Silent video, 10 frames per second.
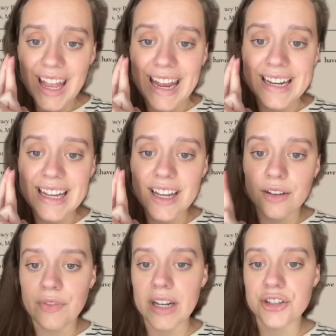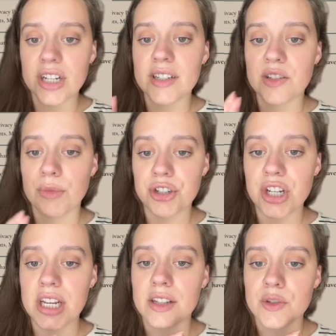any inventions,
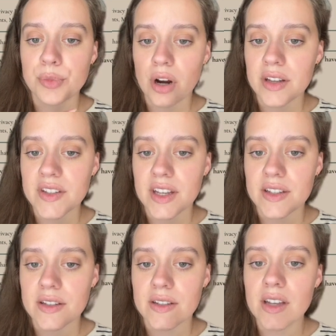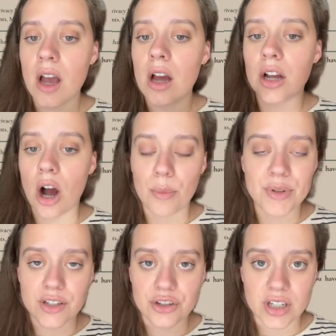machines, processes,
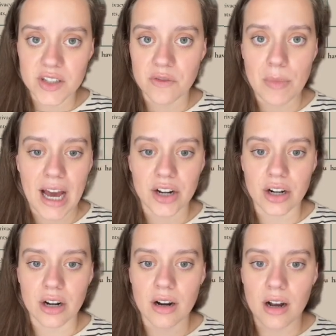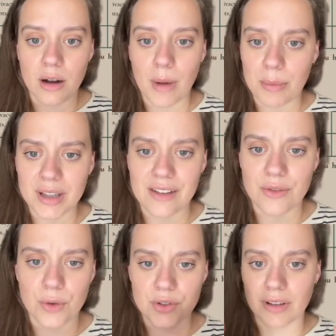compositions of matter, I
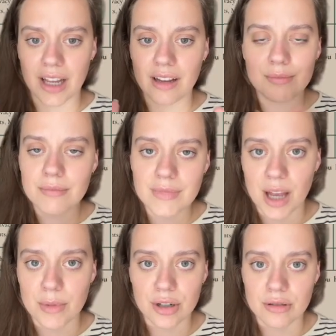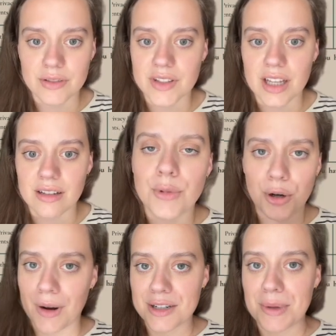believe those are like chemicals that,
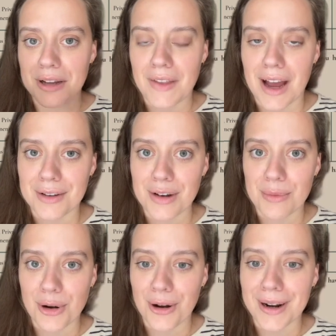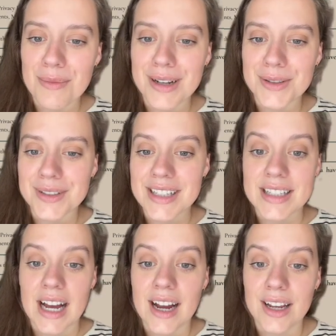correct me on that if I'm wrong, mental
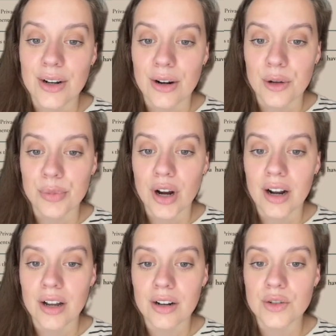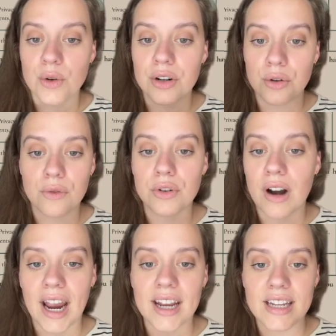design on a product or new
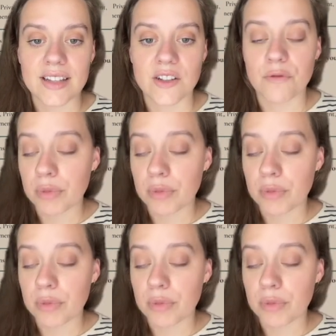varieties of